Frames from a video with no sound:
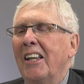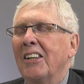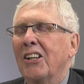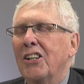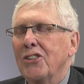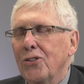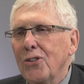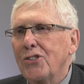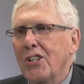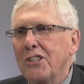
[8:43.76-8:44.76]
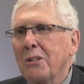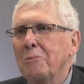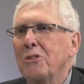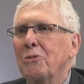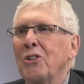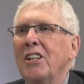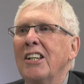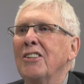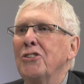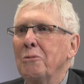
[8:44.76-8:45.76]
the control systems were
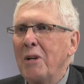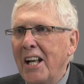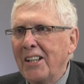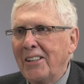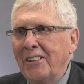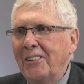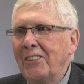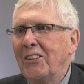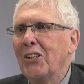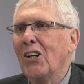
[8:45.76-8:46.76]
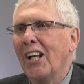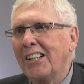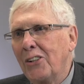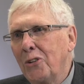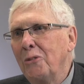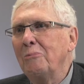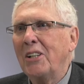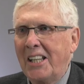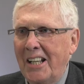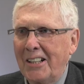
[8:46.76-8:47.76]
either pneumatic or
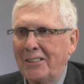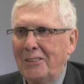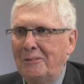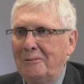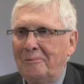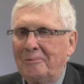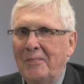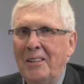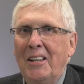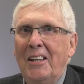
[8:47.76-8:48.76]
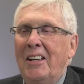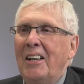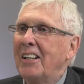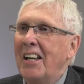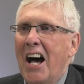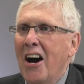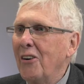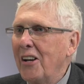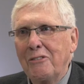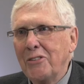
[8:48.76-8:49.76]
electromechanical.
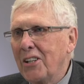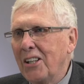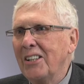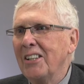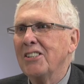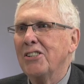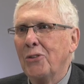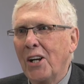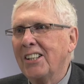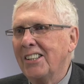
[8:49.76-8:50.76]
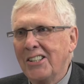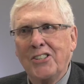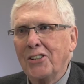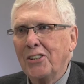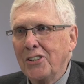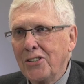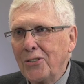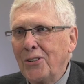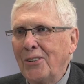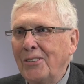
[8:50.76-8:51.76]
Now everything is direct digital
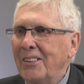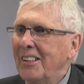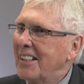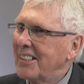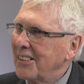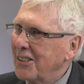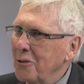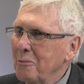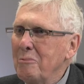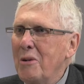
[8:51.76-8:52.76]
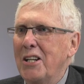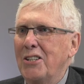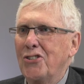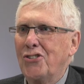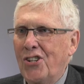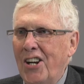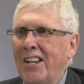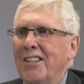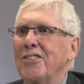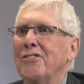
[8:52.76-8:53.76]
control. It's a tremendous
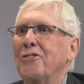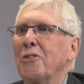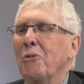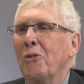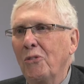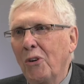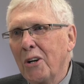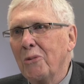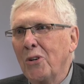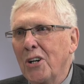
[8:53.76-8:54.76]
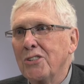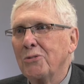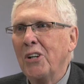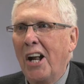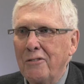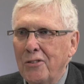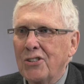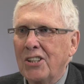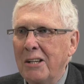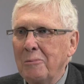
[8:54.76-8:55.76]
change from where it was when I
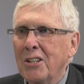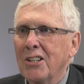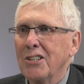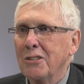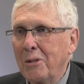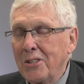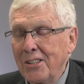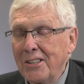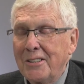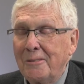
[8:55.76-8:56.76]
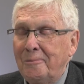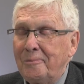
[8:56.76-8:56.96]
first came into this business.